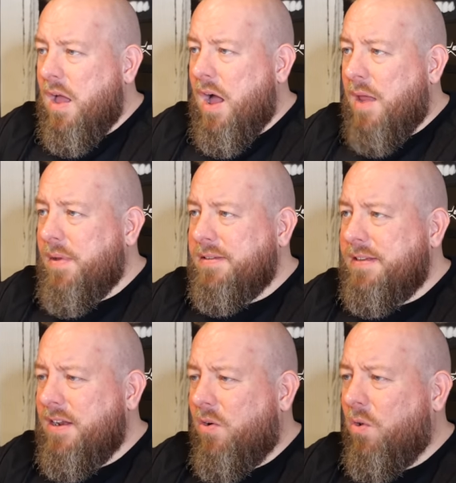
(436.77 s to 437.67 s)
I'm not
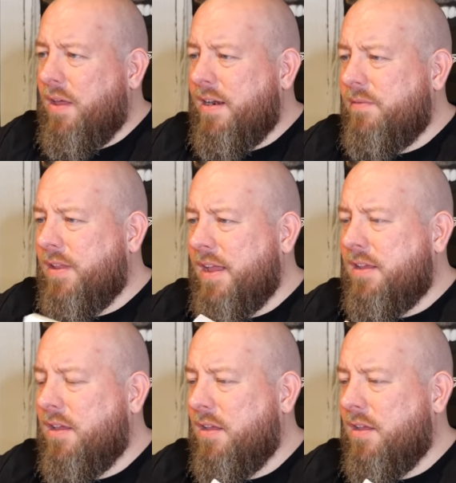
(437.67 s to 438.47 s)
seeing a whole lot of like